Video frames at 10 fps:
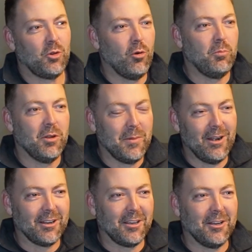corporate
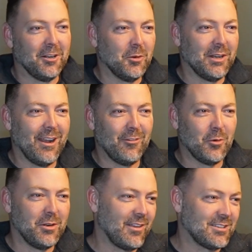America or whatever,
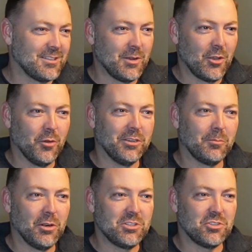where you got somebody holding
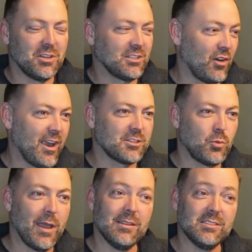purse strings for X,
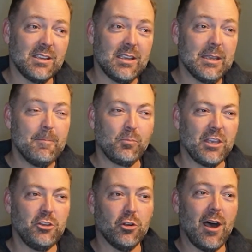Y, and Z, and you're